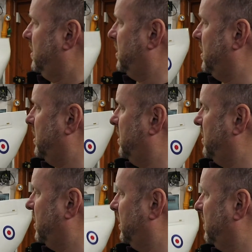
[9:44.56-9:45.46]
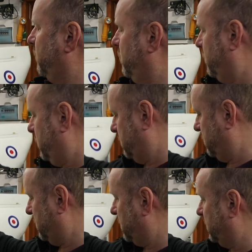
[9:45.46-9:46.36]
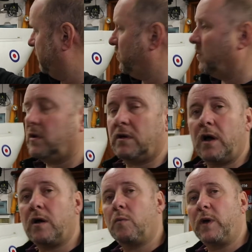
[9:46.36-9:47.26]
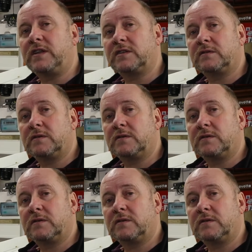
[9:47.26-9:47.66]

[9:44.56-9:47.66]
I'll give you a weight.